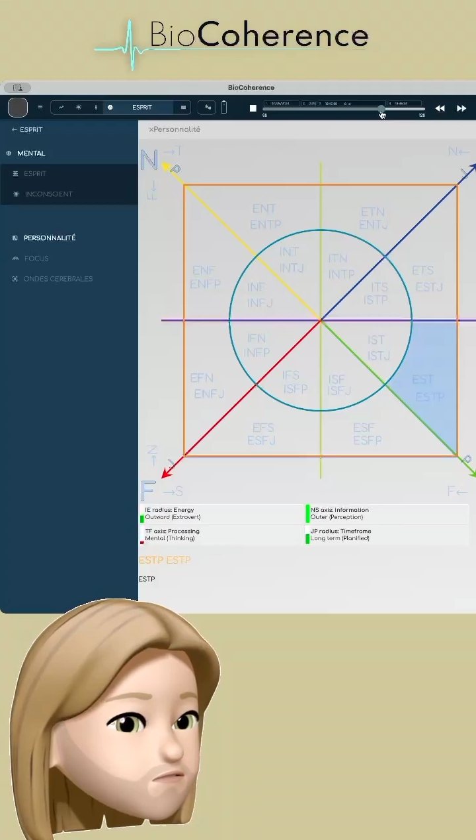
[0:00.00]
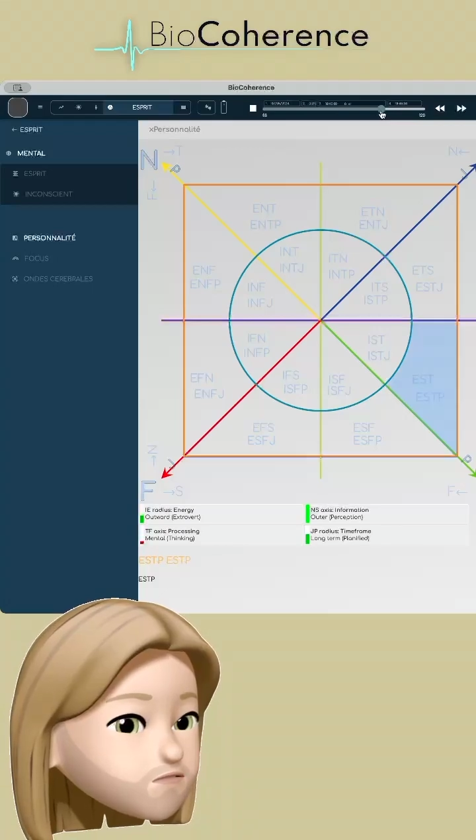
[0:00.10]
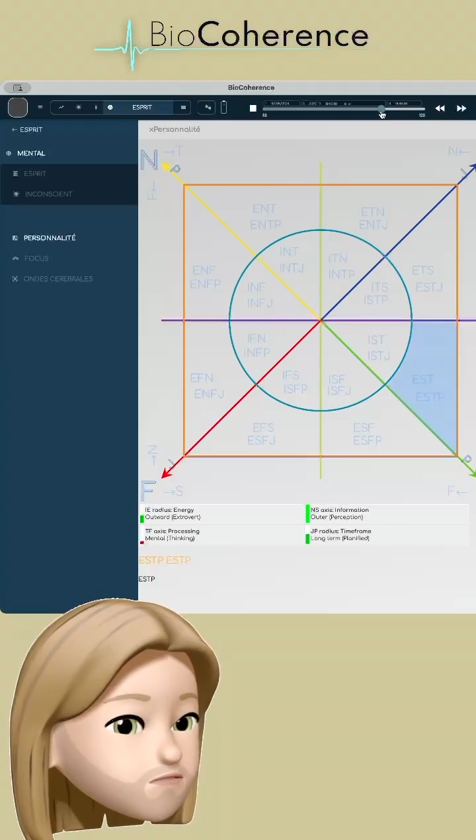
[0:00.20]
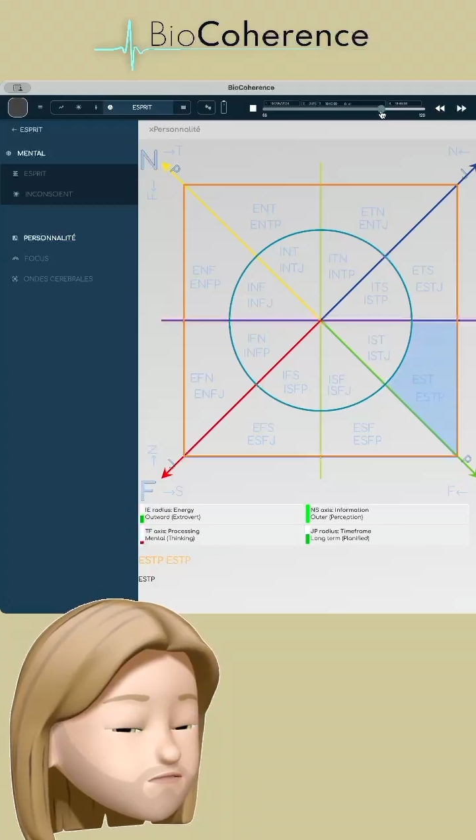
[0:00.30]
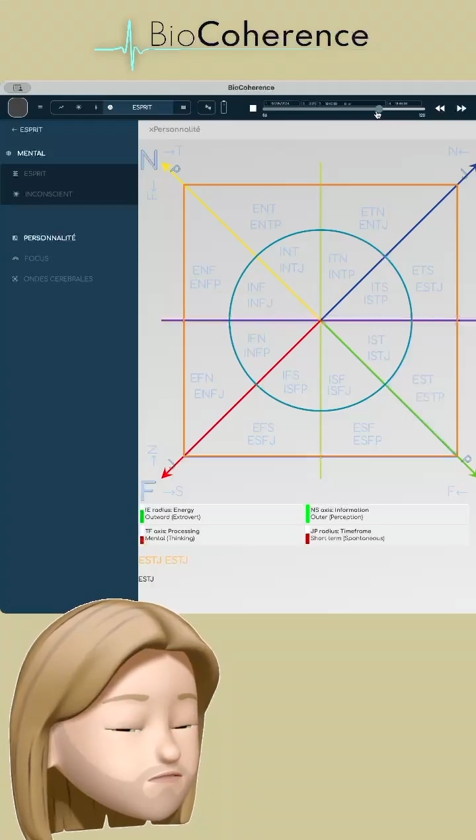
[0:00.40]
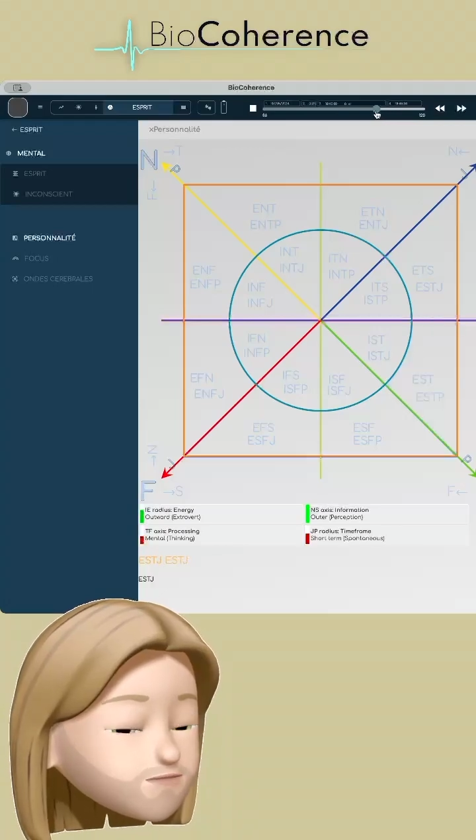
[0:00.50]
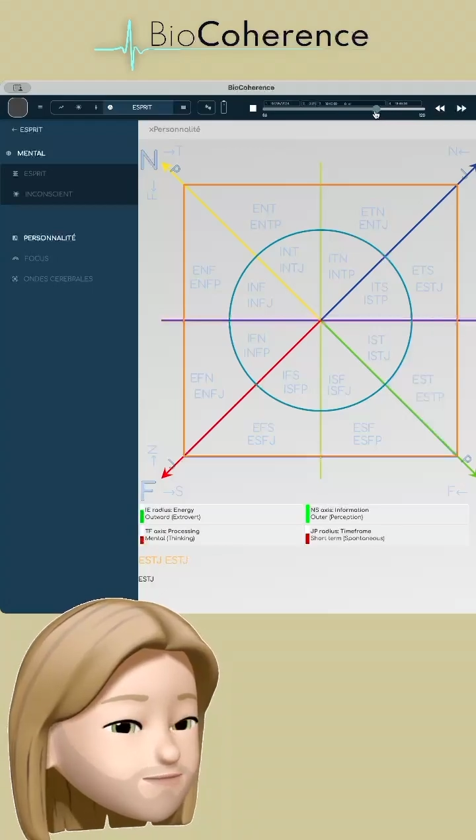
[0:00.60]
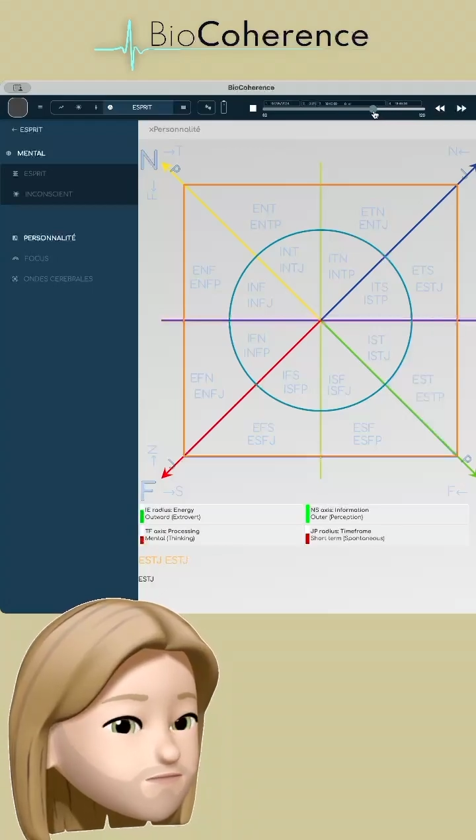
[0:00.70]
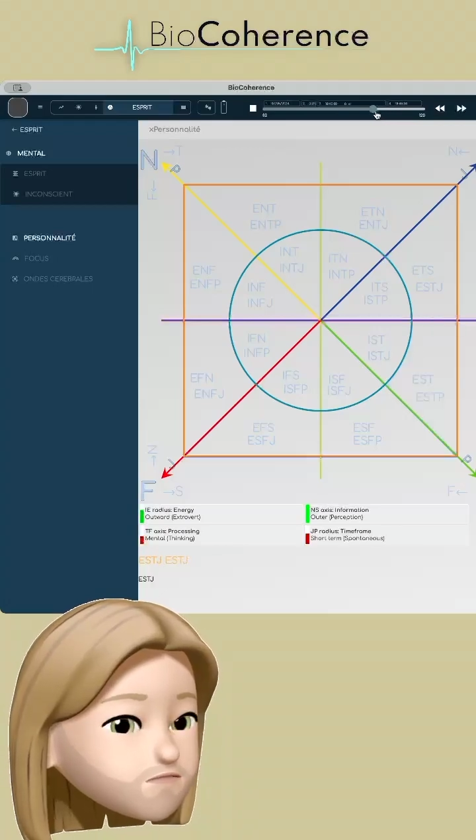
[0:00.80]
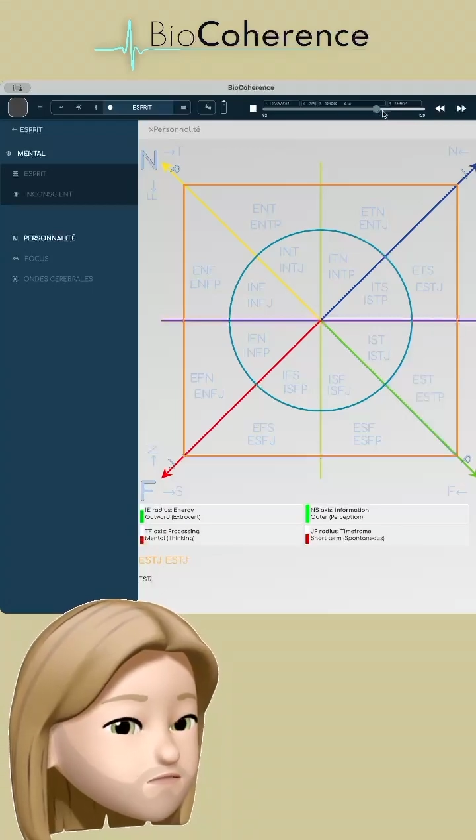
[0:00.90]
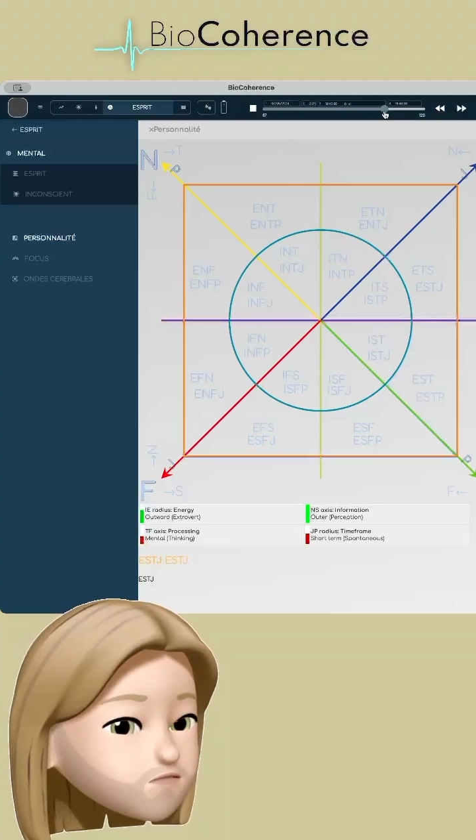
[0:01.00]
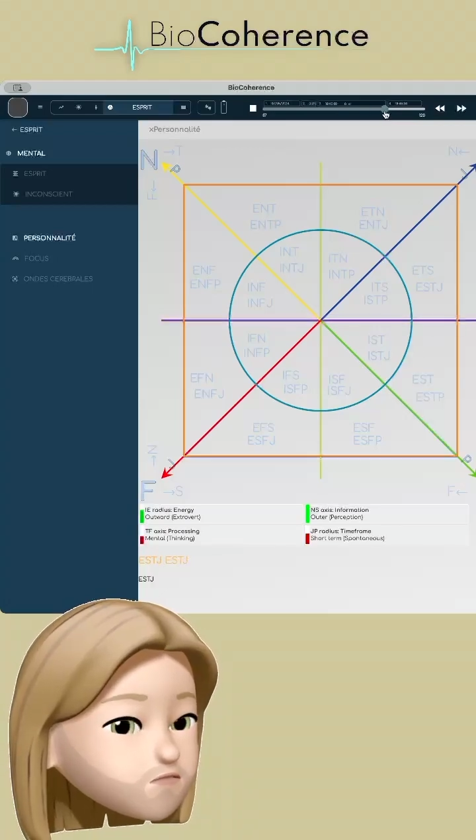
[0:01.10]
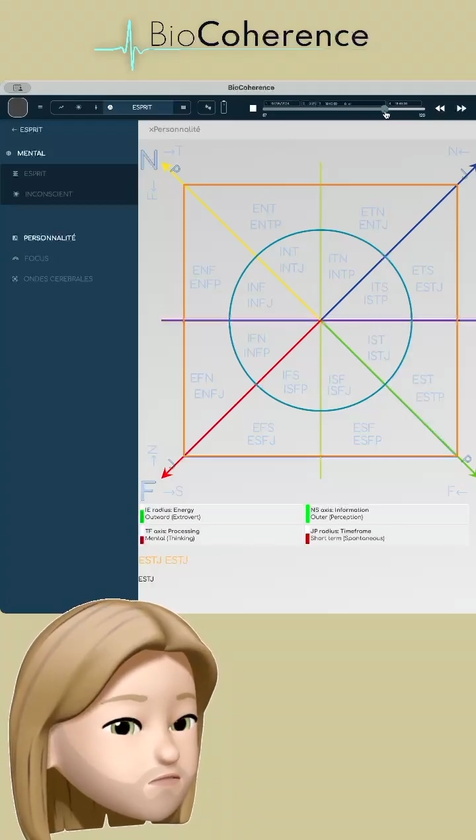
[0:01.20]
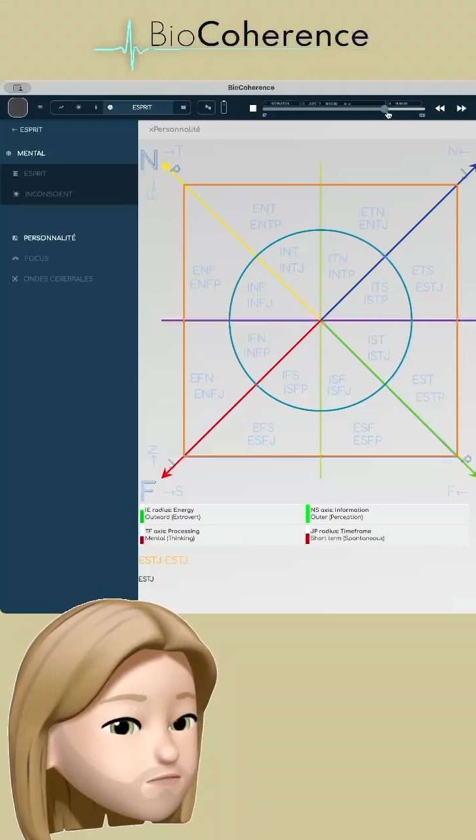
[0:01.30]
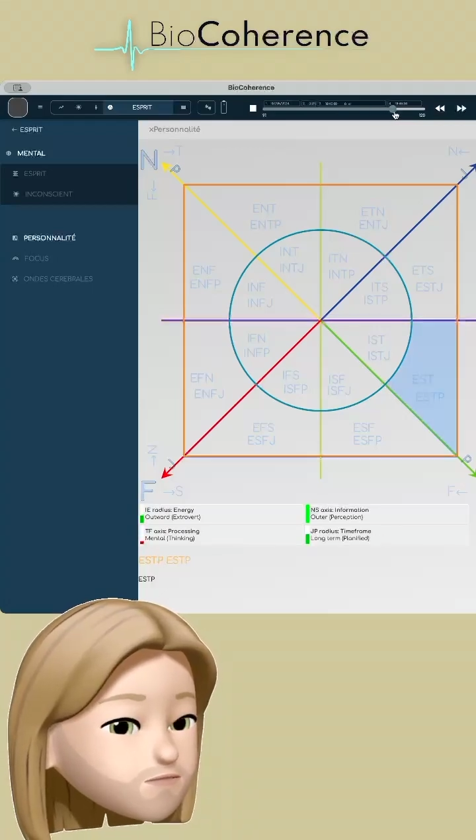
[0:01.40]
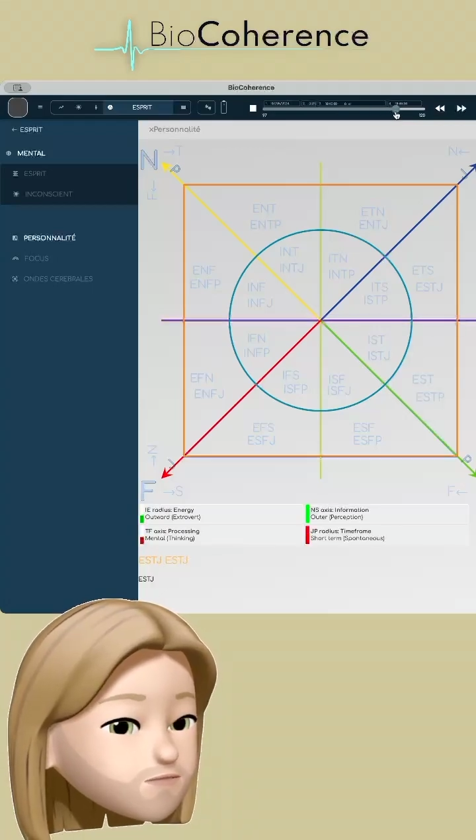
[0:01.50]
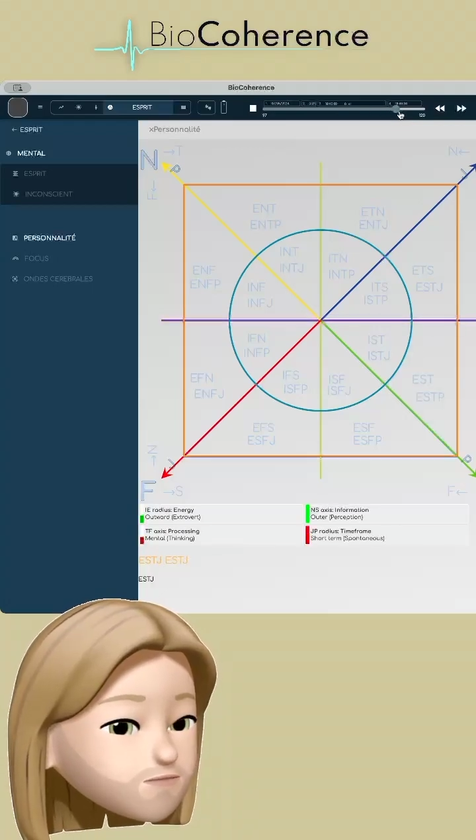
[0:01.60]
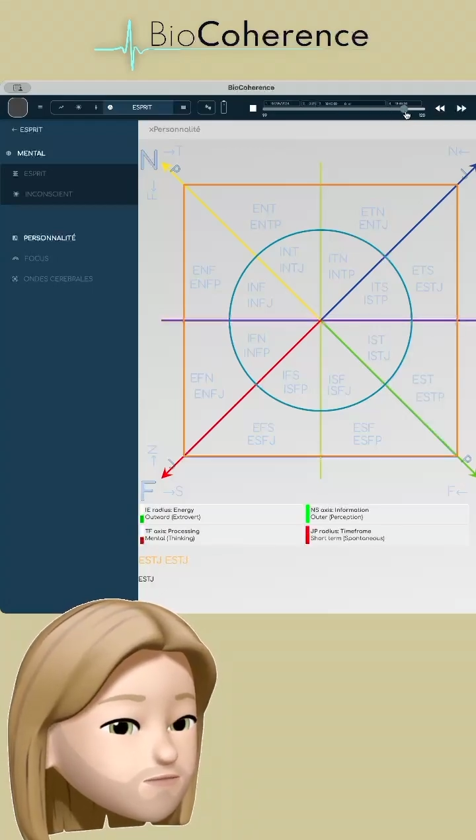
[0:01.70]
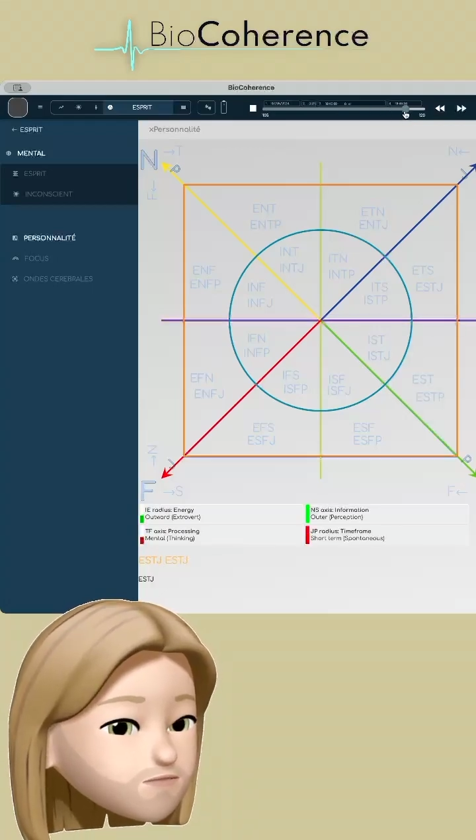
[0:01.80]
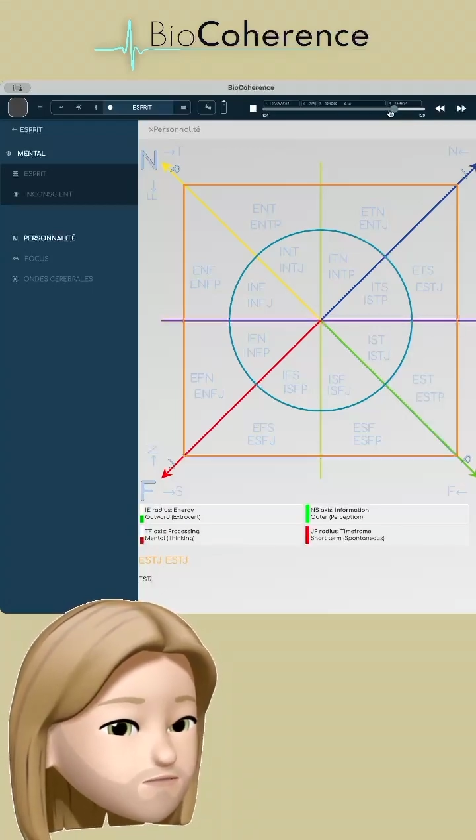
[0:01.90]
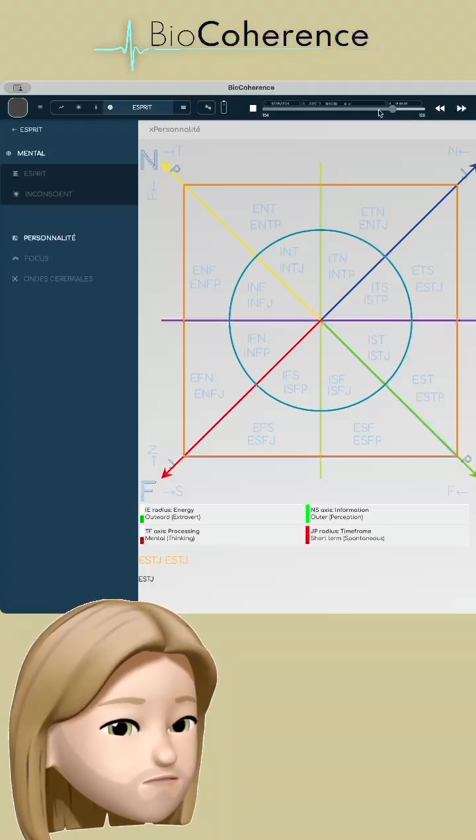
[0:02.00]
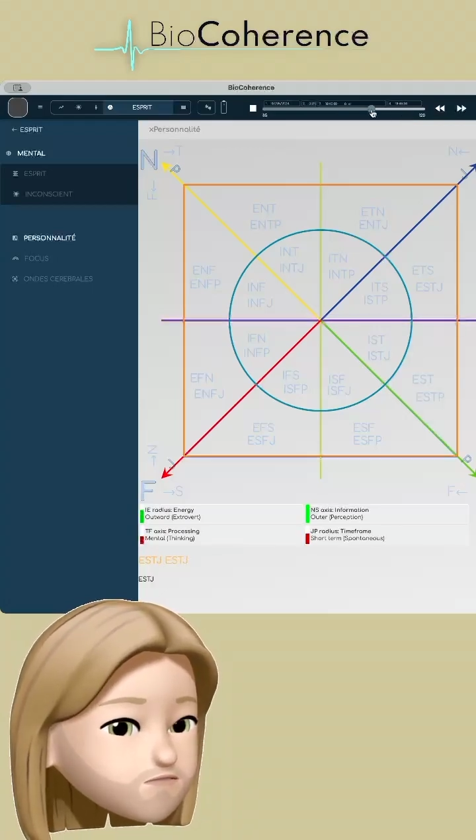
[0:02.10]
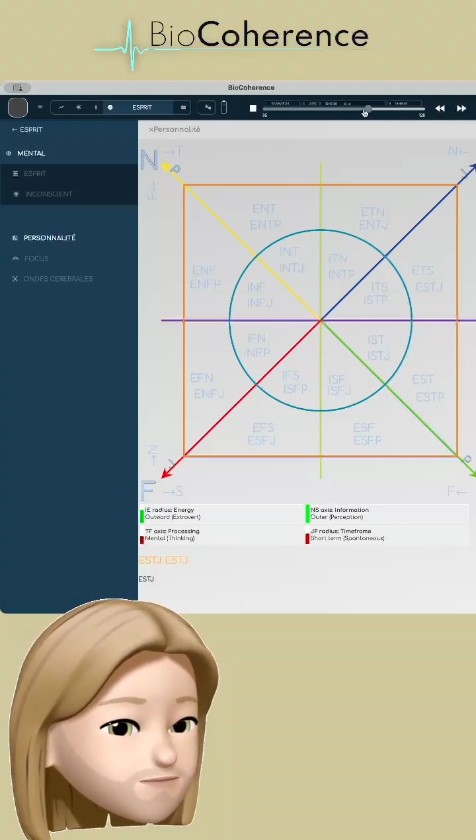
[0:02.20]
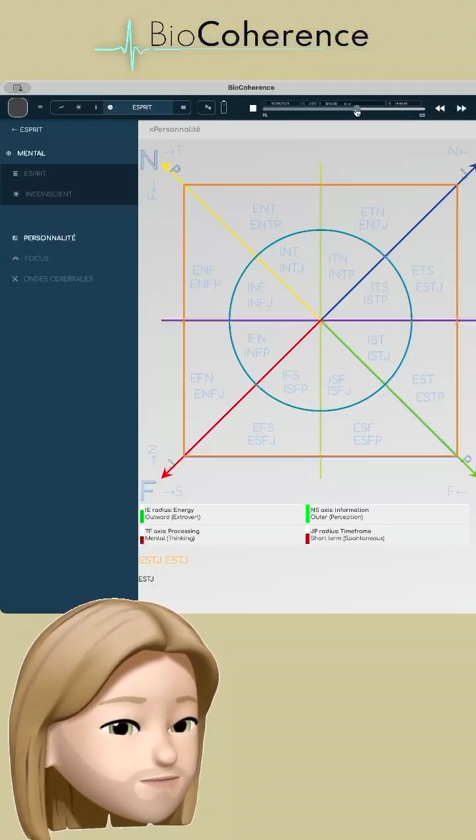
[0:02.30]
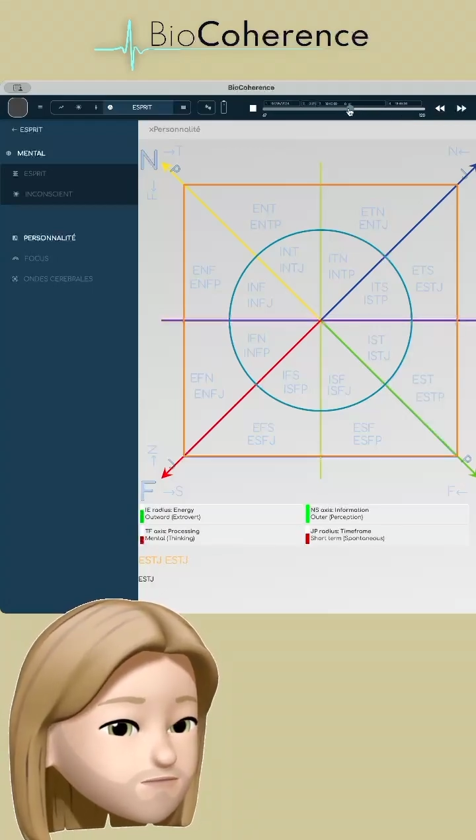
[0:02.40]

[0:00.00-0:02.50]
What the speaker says: You see that the axes at the bottom move.